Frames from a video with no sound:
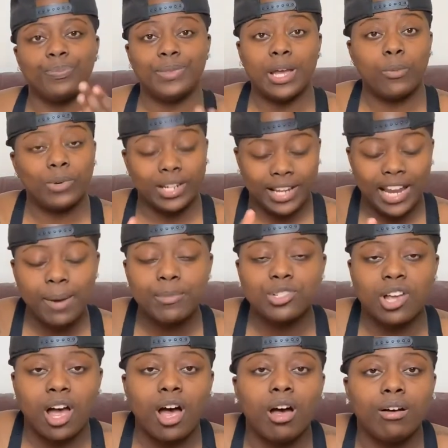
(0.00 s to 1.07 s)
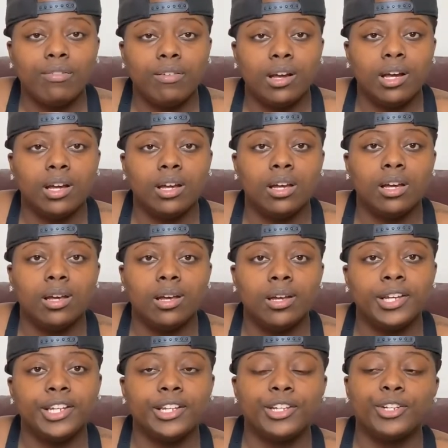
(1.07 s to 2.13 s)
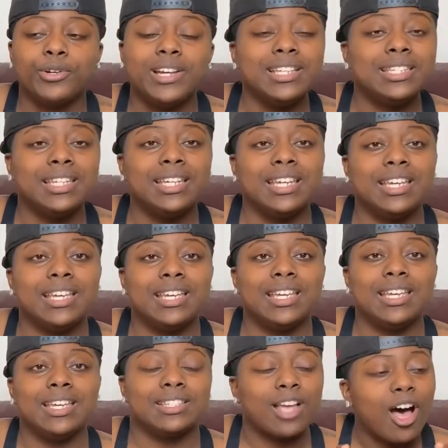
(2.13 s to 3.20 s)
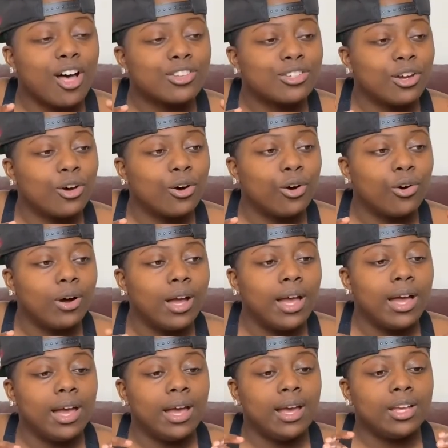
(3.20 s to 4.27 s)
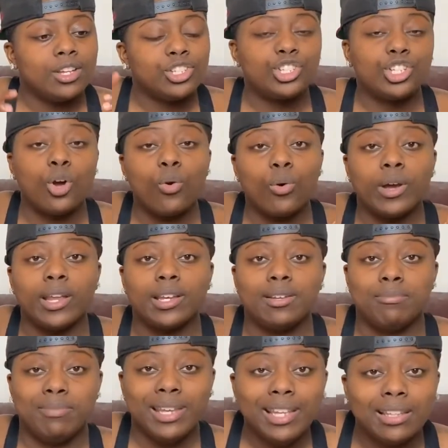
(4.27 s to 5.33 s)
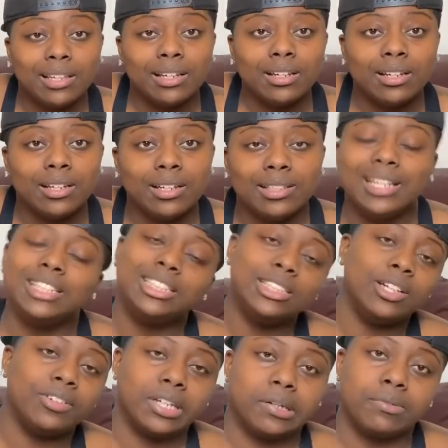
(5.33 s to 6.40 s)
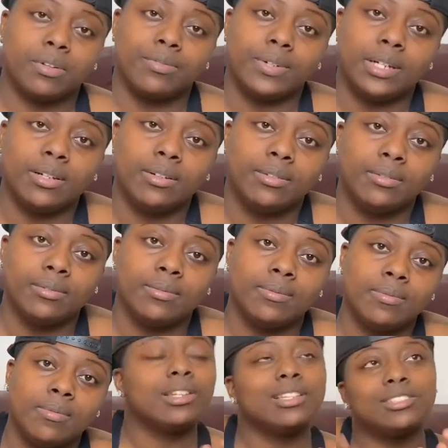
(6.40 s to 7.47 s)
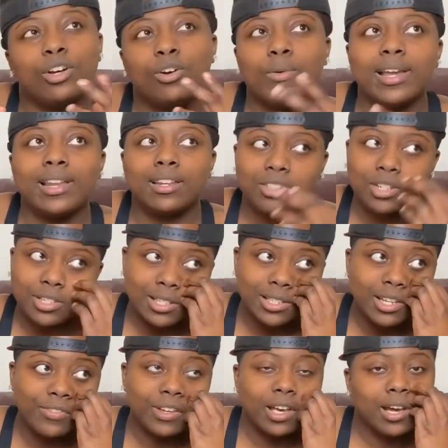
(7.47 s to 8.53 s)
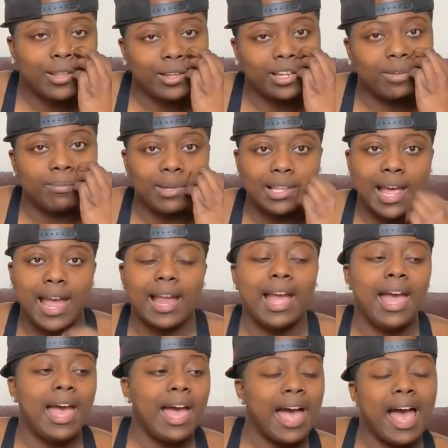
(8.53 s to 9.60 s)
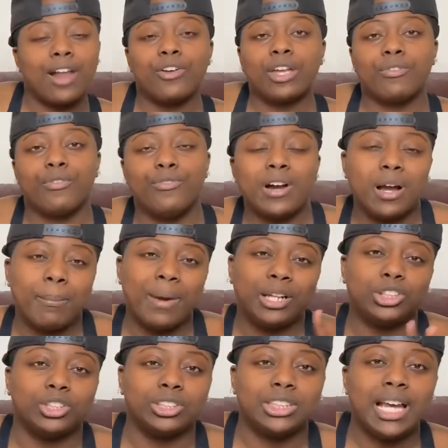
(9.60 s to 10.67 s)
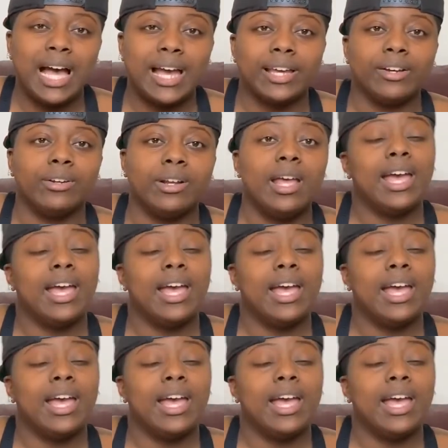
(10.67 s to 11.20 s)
that when the cameras are off, Chrissy is also showing Mila that she don't give a fuck. There's no way that your significant other can be like, I don't give a fuck about your child.